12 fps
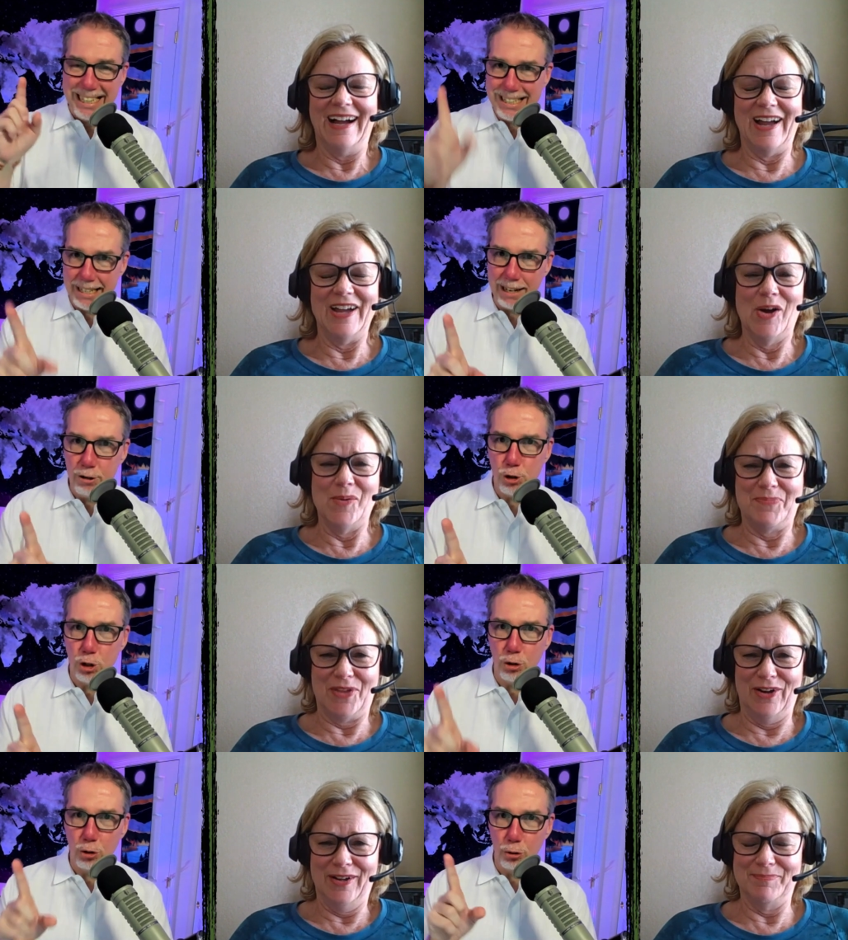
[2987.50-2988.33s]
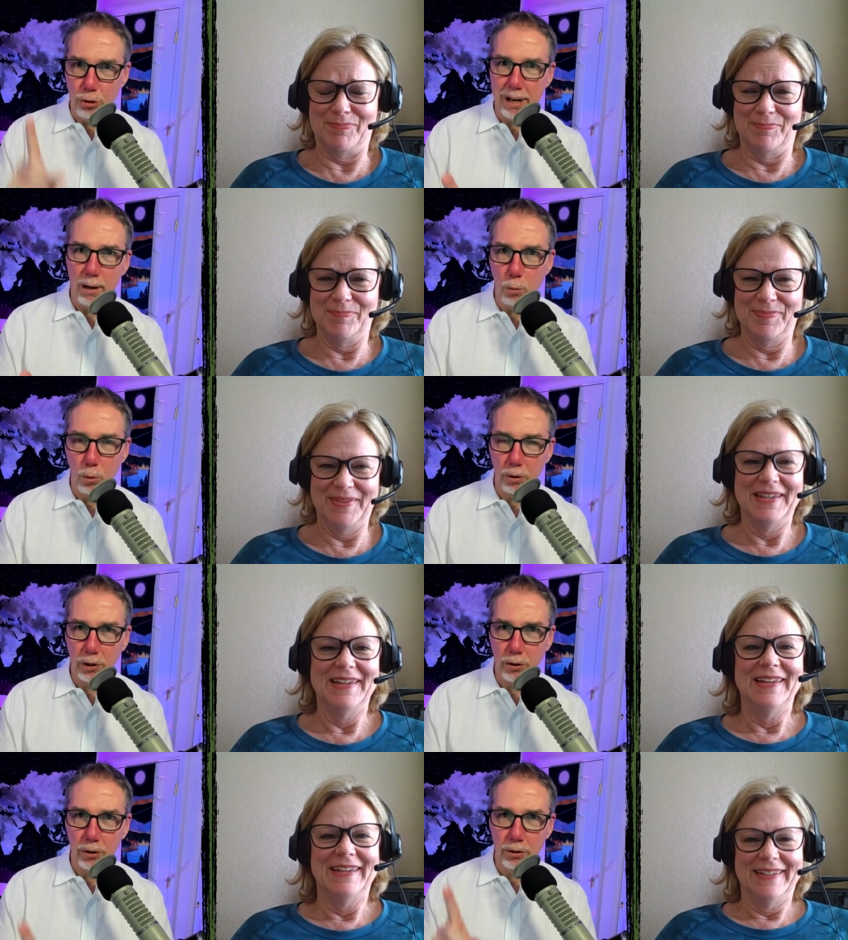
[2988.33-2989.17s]

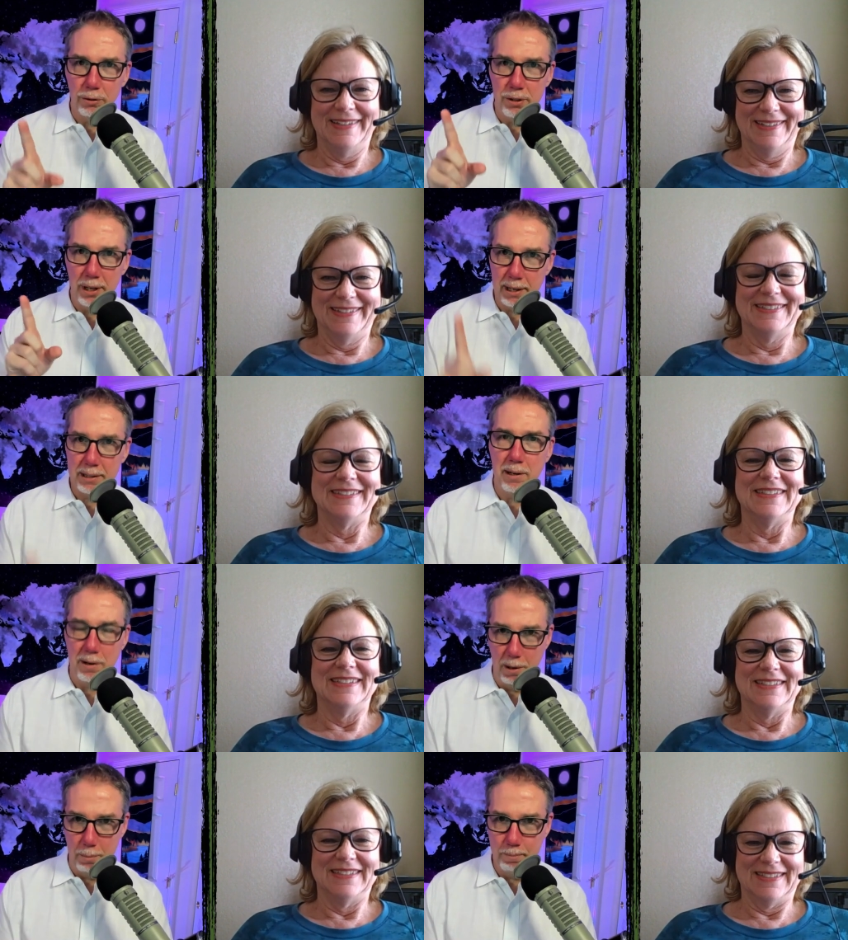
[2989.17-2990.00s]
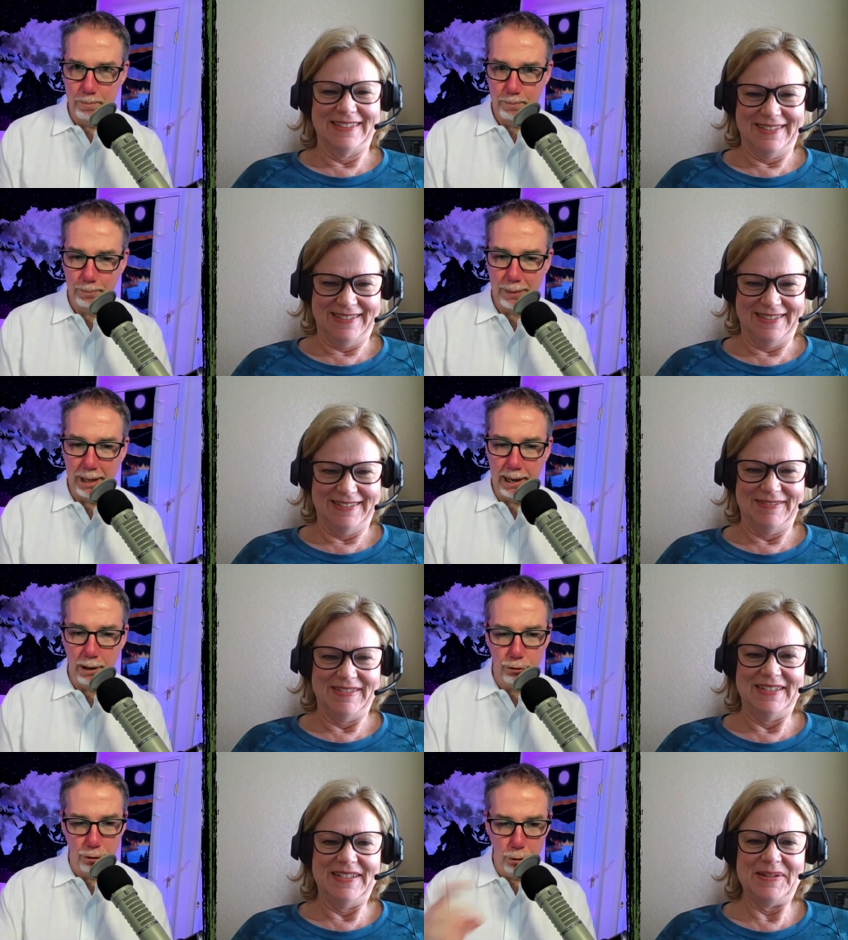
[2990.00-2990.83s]
Speaker 1: intentionalnetworker.com
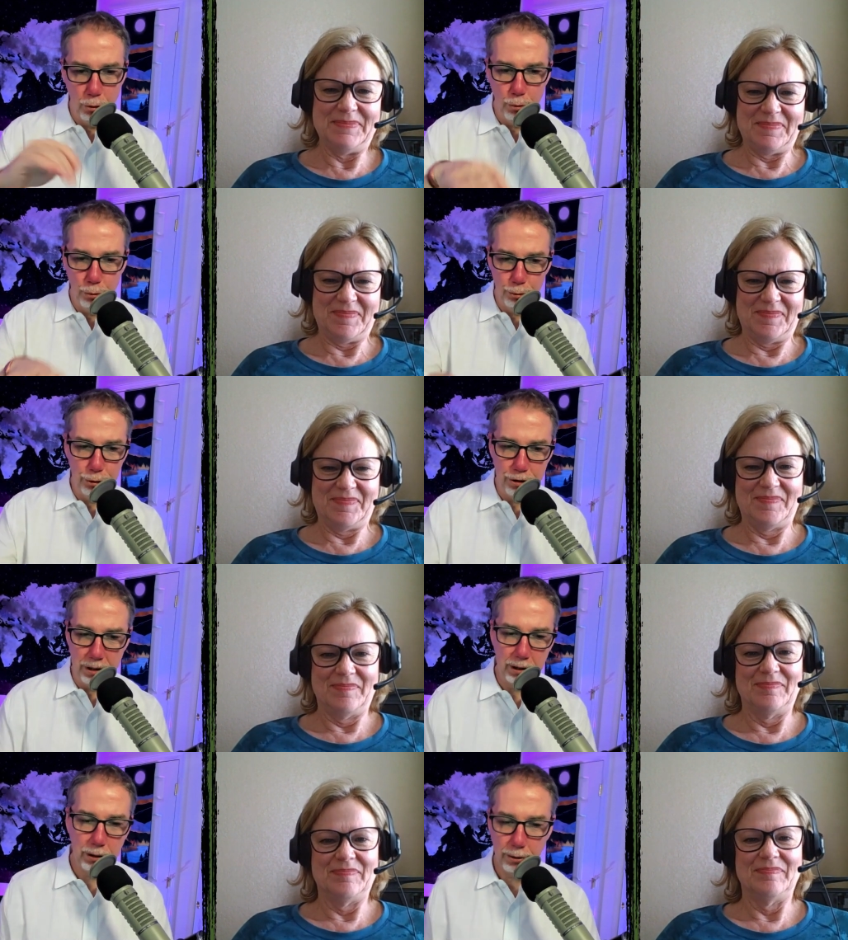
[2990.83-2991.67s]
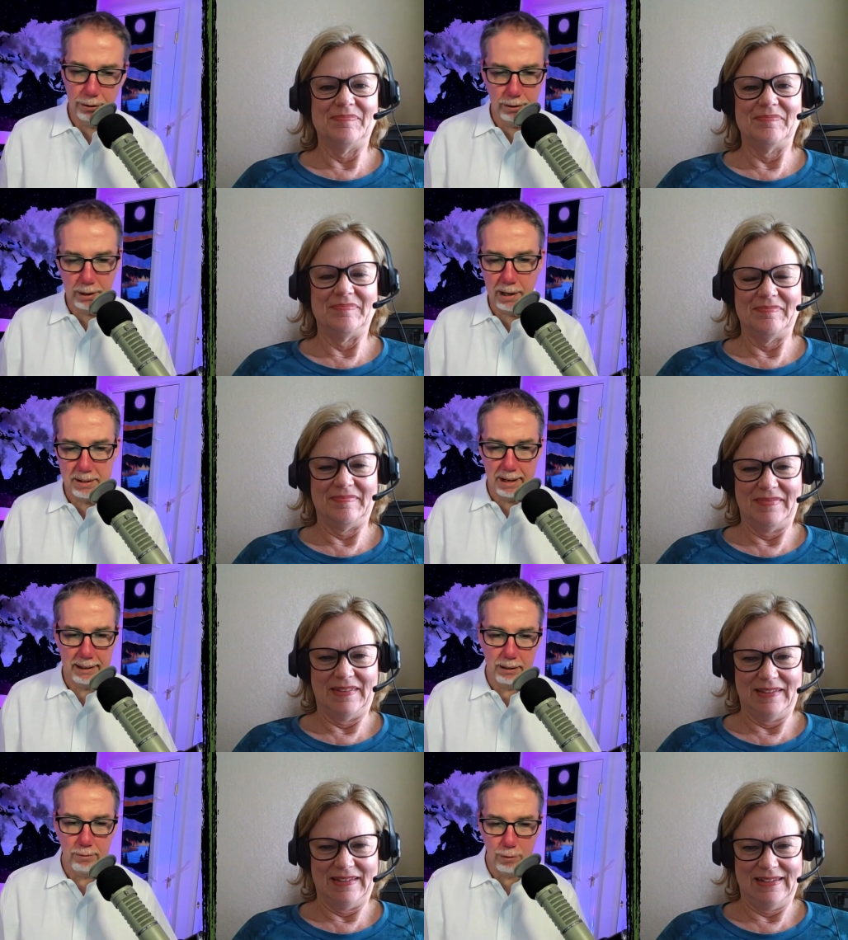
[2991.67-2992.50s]
I also yep. stuck your
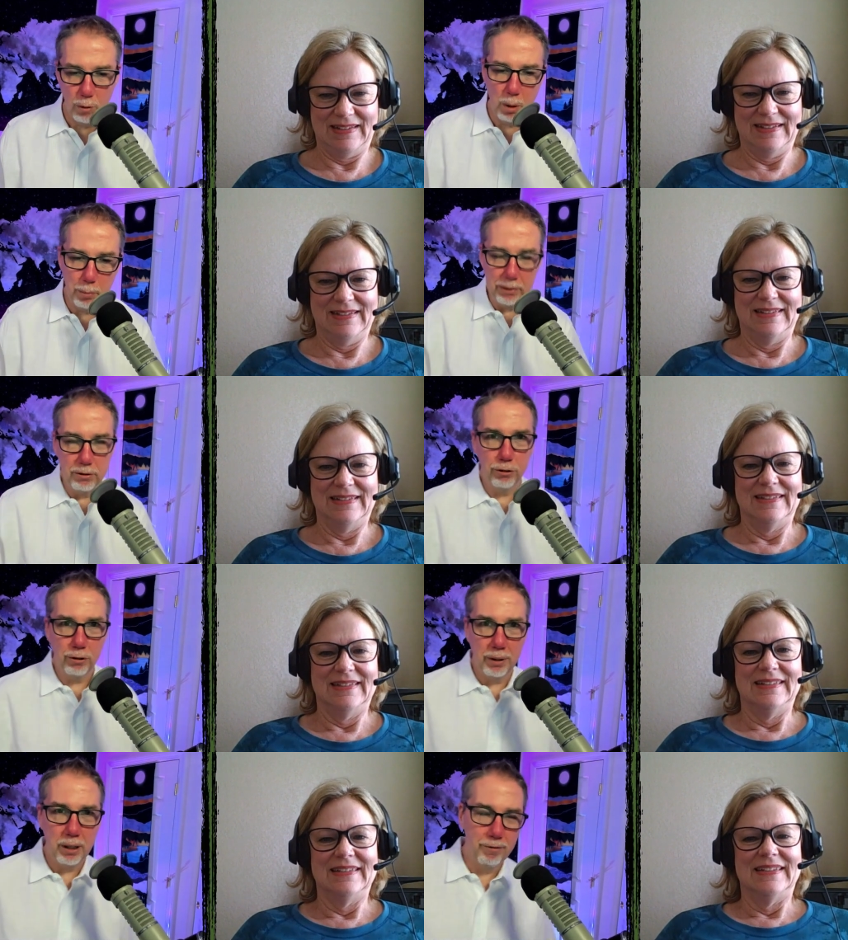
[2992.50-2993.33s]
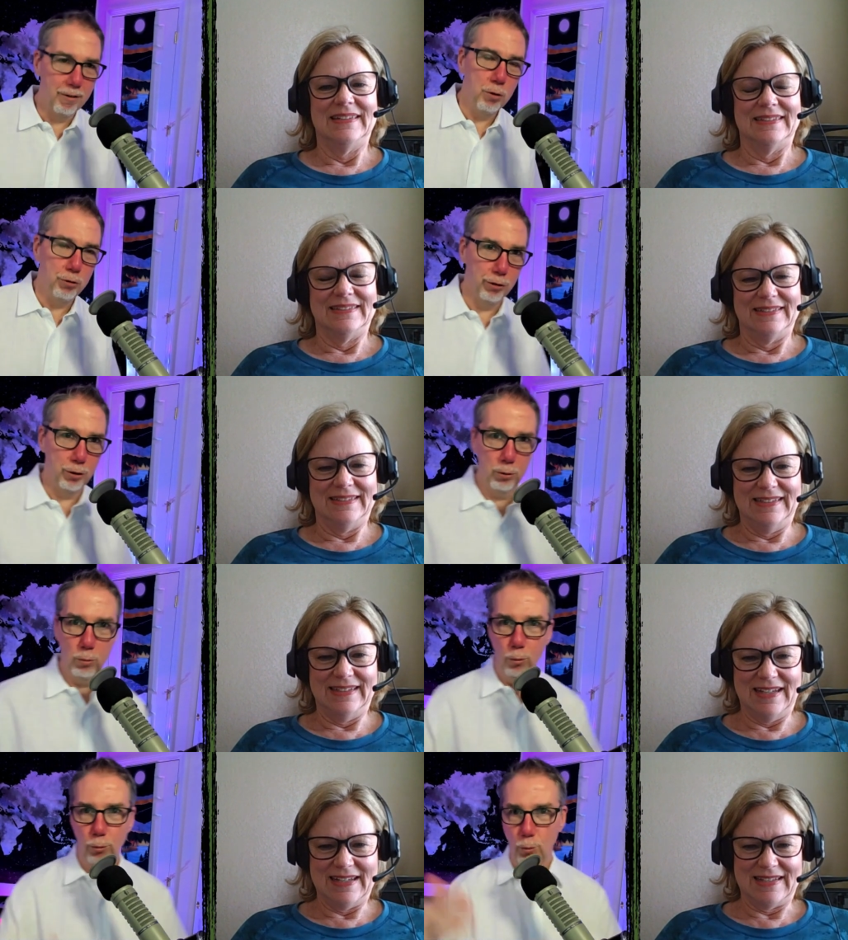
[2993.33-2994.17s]
contact info up on the screen for those that are
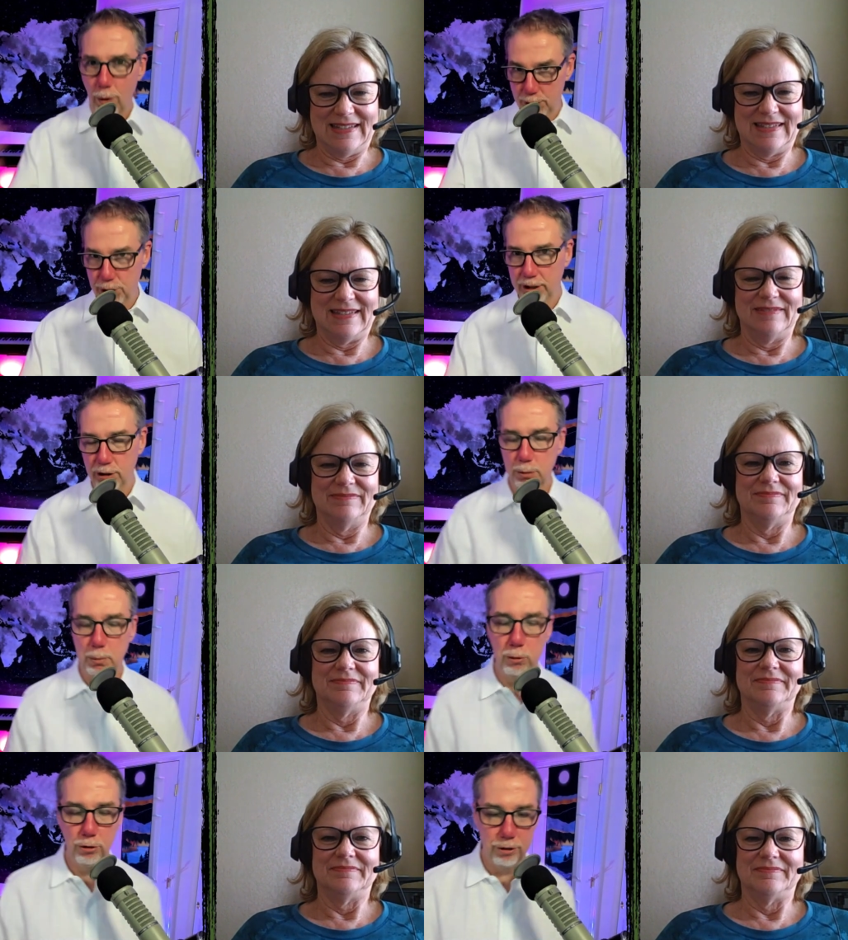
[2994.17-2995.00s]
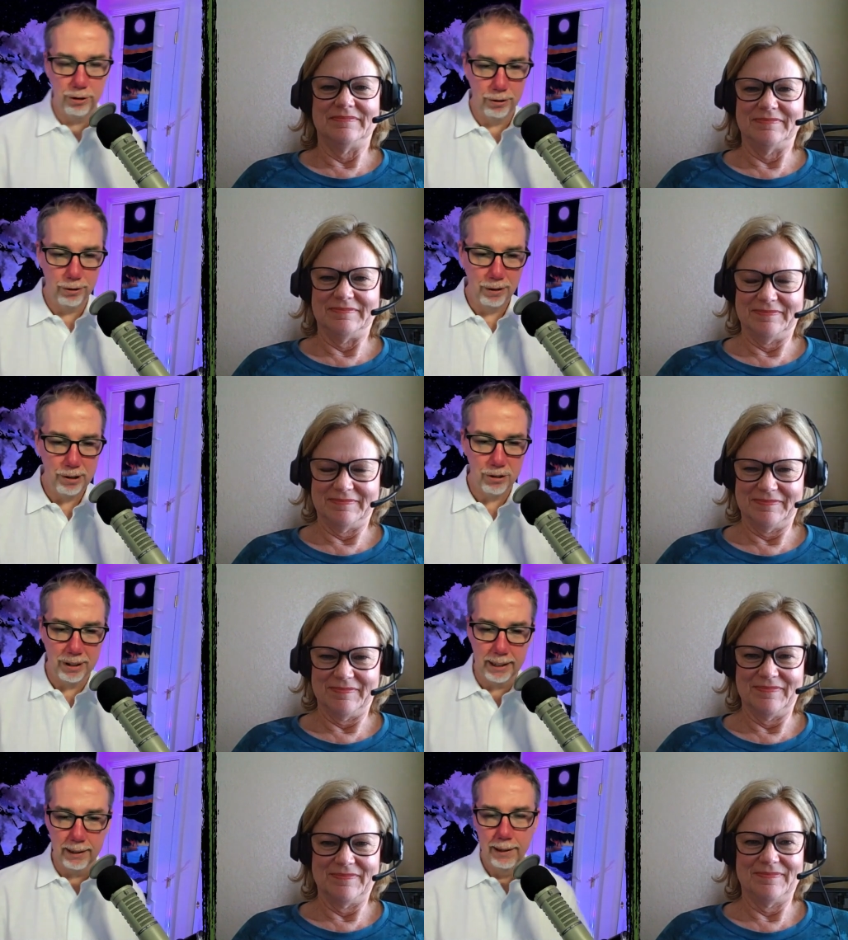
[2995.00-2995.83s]
yes. watching as opposed to
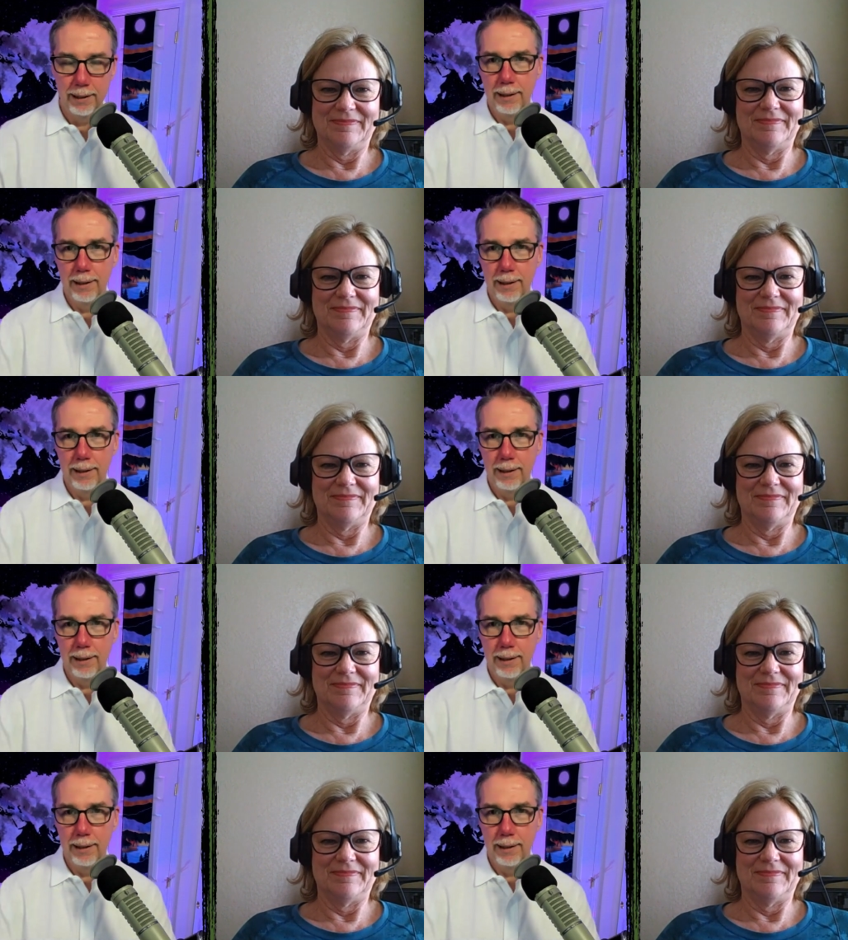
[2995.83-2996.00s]
listening.